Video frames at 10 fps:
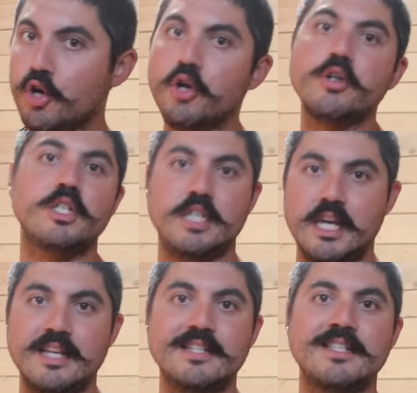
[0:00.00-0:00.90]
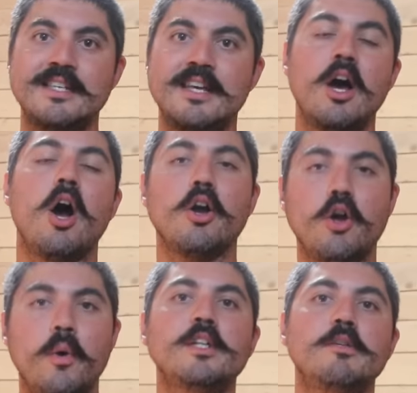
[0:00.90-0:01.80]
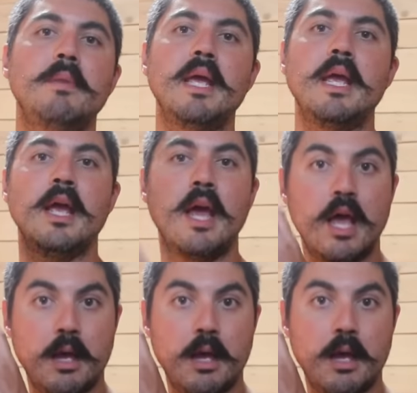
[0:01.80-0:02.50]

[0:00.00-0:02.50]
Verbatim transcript: Guernseys are going to be